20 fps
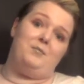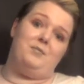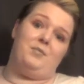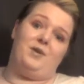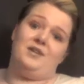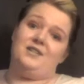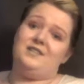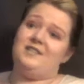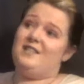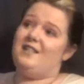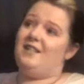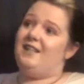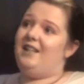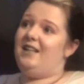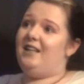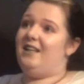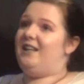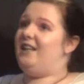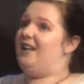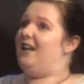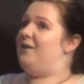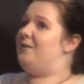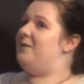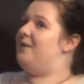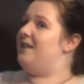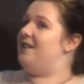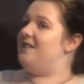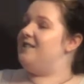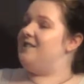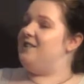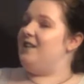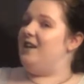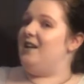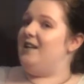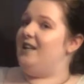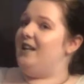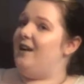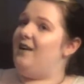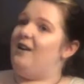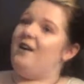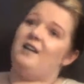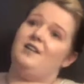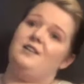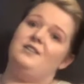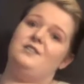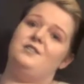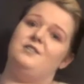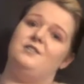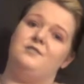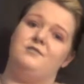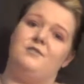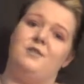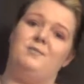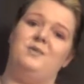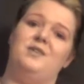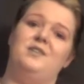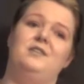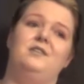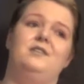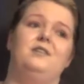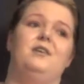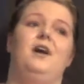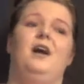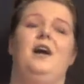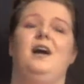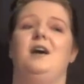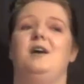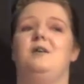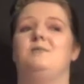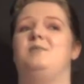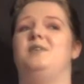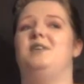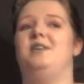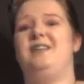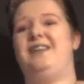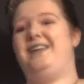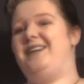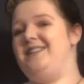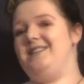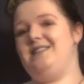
Personally, when I started out I could use ribbon, but